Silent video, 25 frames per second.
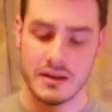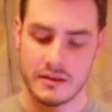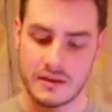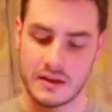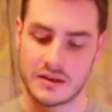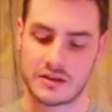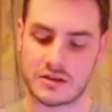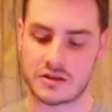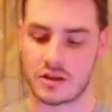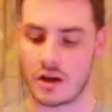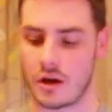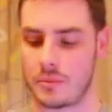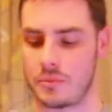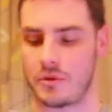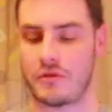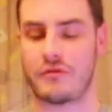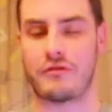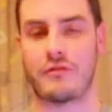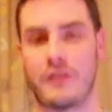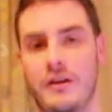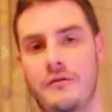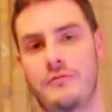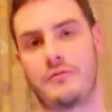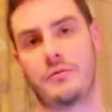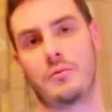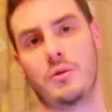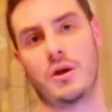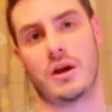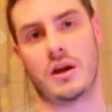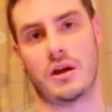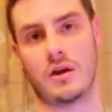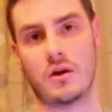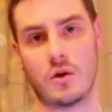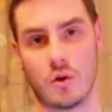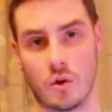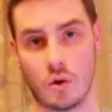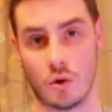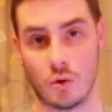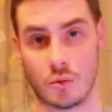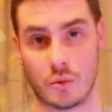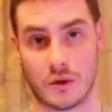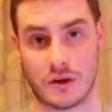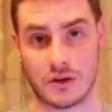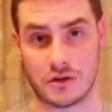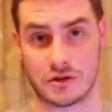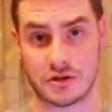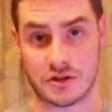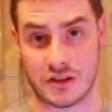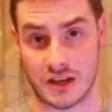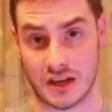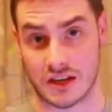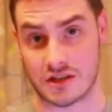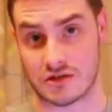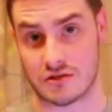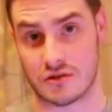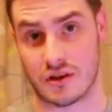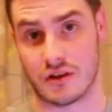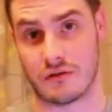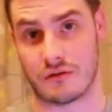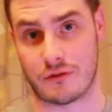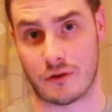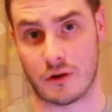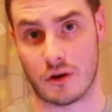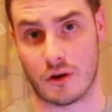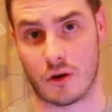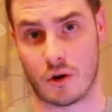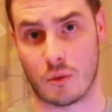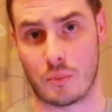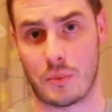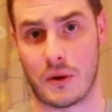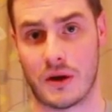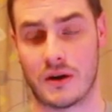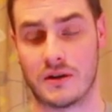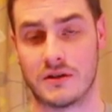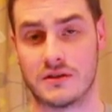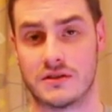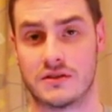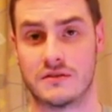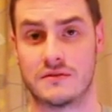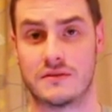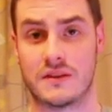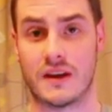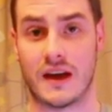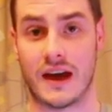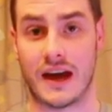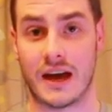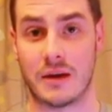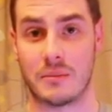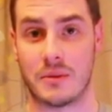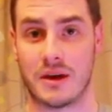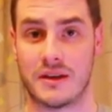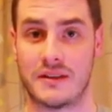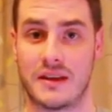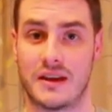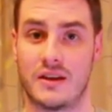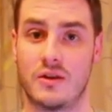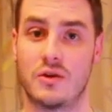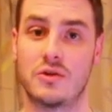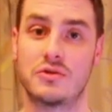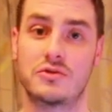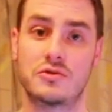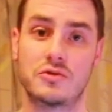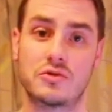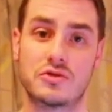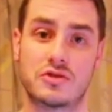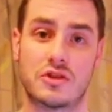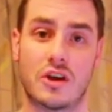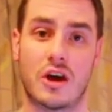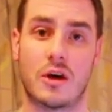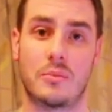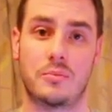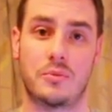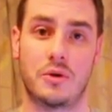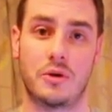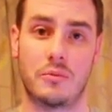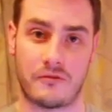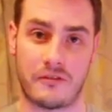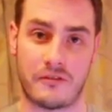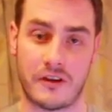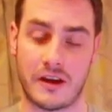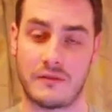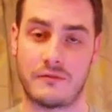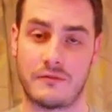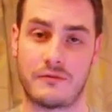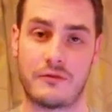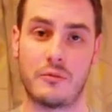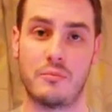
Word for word: They stop your feet from getting cold when you're stationary for long periods of time and they also stop your feet